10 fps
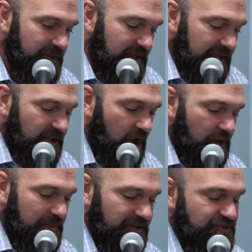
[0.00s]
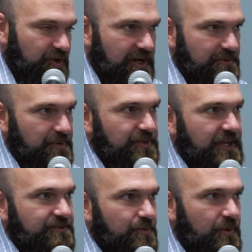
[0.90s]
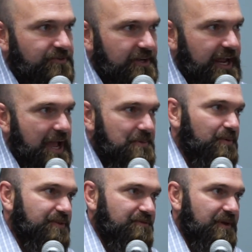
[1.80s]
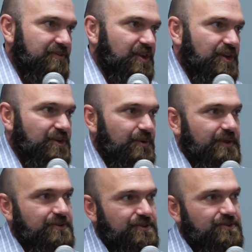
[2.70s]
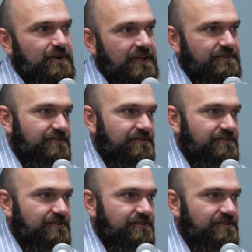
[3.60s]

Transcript: economists trying to predict what's going to happen, what the Fed's going to do with interest rates.